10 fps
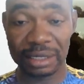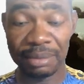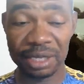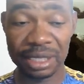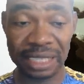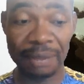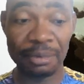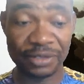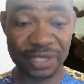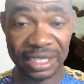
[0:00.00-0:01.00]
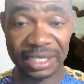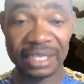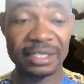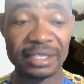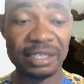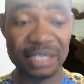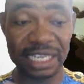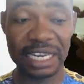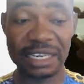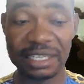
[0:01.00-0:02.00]
type of sentence.
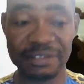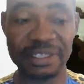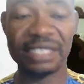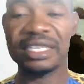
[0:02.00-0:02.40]
Declarative sentence.